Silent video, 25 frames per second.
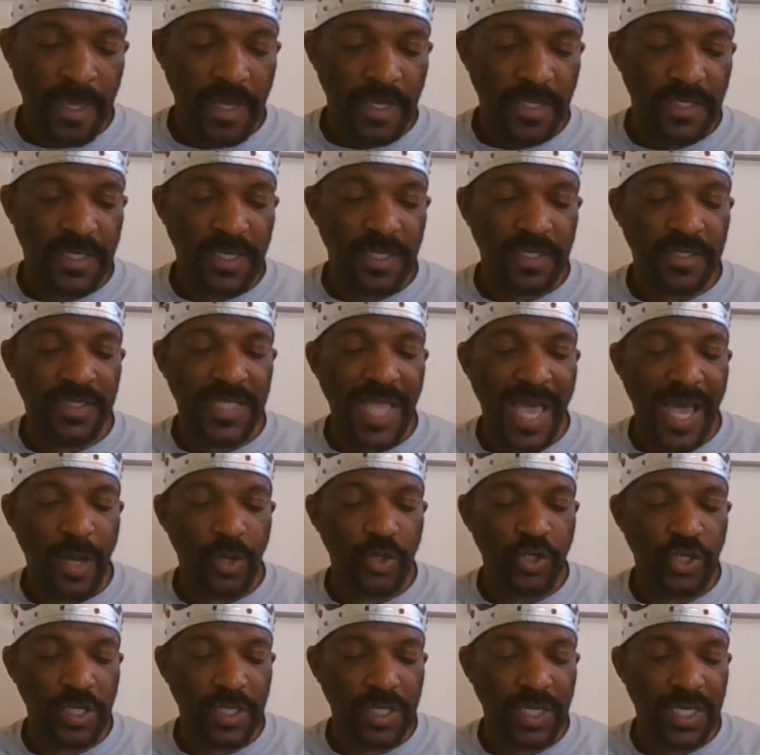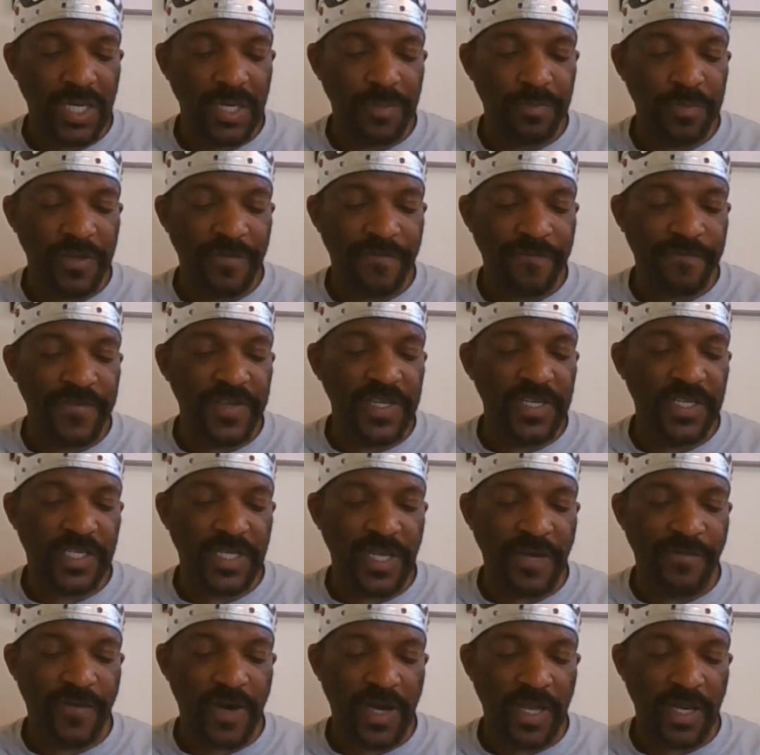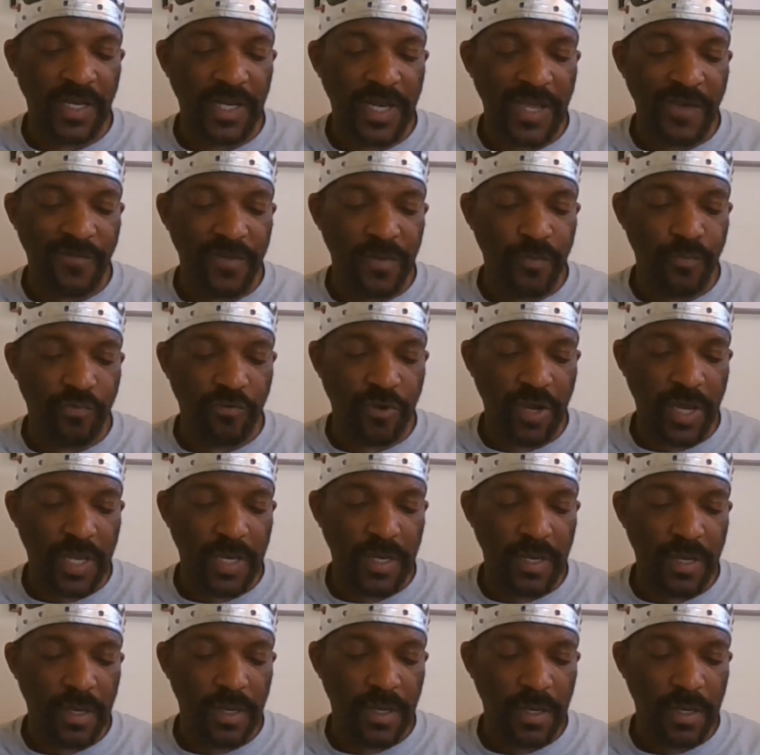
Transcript: It says, "Thou shalt keep the feast of unleavened bread.